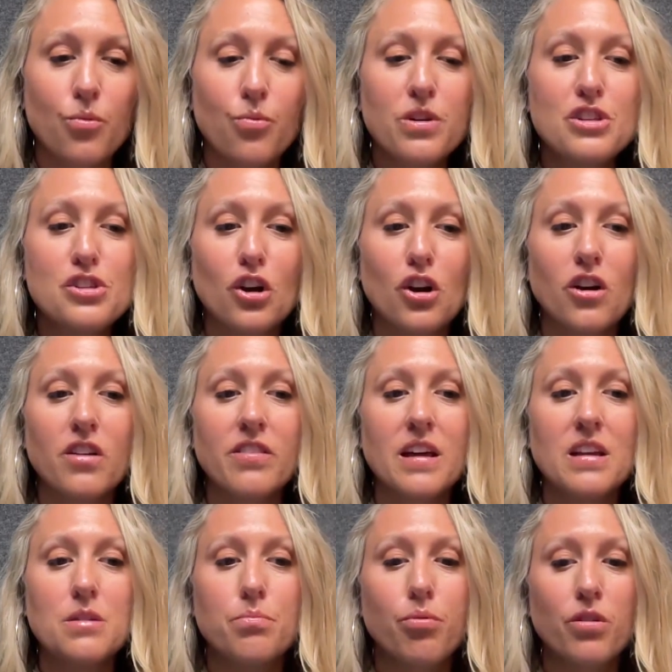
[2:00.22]
the winter
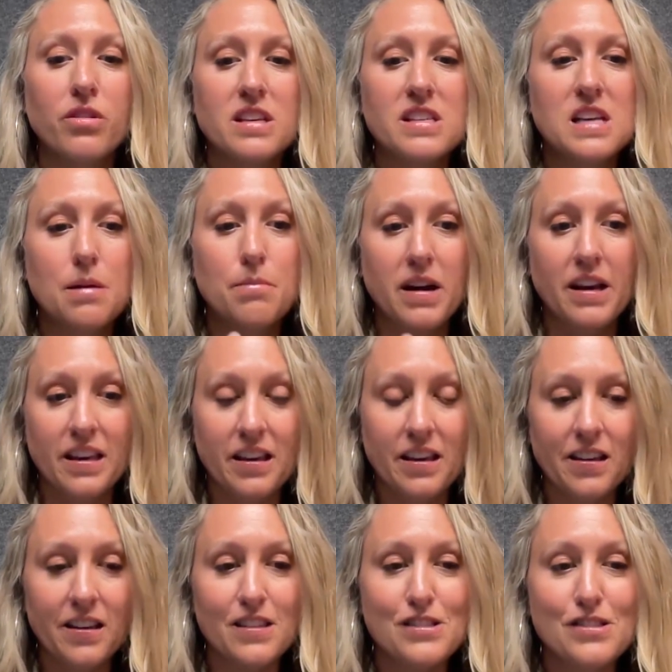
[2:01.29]
than to put these on my
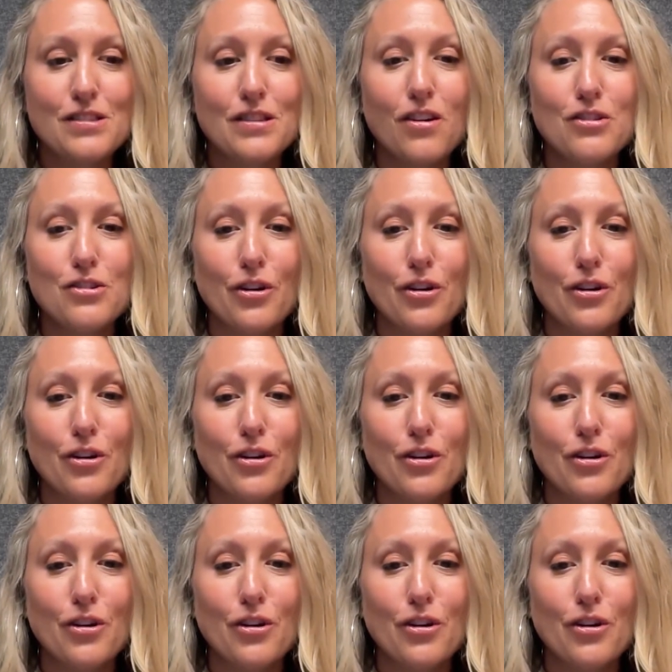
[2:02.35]
kids